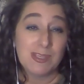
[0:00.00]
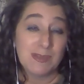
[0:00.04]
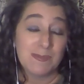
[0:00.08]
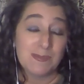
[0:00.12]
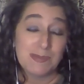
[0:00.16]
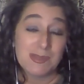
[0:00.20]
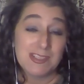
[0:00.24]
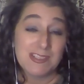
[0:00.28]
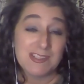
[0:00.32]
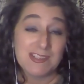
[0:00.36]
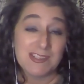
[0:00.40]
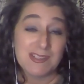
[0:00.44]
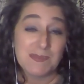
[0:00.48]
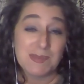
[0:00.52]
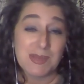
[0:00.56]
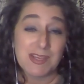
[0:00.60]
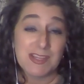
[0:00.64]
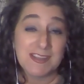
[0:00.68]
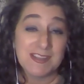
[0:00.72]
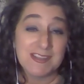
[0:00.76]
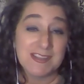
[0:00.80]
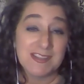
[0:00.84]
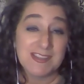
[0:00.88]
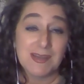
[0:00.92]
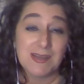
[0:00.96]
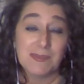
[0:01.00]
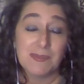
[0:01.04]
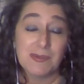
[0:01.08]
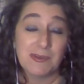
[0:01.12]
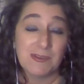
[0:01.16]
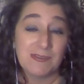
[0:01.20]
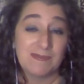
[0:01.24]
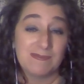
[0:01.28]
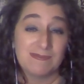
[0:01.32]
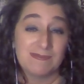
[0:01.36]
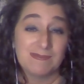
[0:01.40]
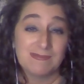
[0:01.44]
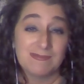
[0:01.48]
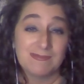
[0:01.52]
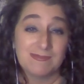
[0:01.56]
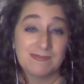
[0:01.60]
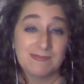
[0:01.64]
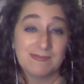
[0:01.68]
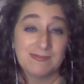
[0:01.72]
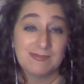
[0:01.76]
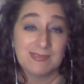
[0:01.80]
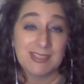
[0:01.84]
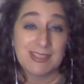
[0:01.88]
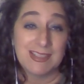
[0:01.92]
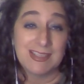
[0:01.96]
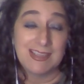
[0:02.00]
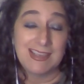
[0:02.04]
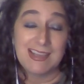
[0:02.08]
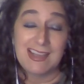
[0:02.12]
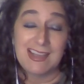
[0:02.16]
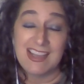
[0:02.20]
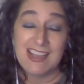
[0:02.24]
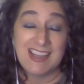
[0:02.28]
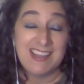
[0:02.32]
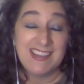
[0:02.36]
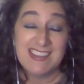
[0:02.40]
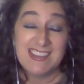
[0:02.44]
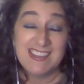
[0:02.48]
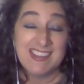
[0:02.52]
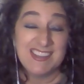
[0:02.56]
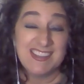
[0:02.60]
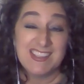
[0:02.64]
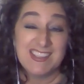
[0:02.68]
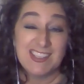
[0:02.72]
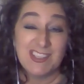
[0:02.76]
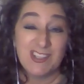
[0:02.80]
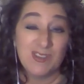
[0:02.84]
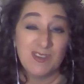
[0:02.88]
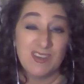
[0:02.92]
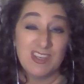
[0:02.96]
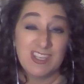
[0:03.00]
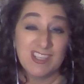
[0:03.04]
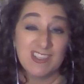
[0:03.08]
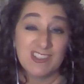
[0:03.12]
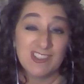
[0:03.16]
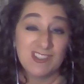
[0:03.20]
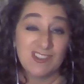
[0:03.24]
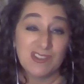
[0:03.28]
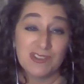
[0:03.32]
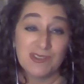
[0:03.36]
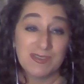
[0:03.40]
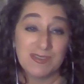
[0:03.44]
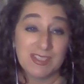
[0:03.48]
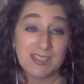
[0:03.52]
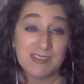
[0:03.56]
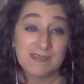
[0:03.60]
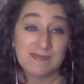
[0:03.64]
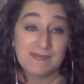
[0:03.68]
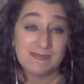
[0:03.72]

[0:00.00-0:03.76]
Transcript: in business by this summer. And this isn't unique to Irving.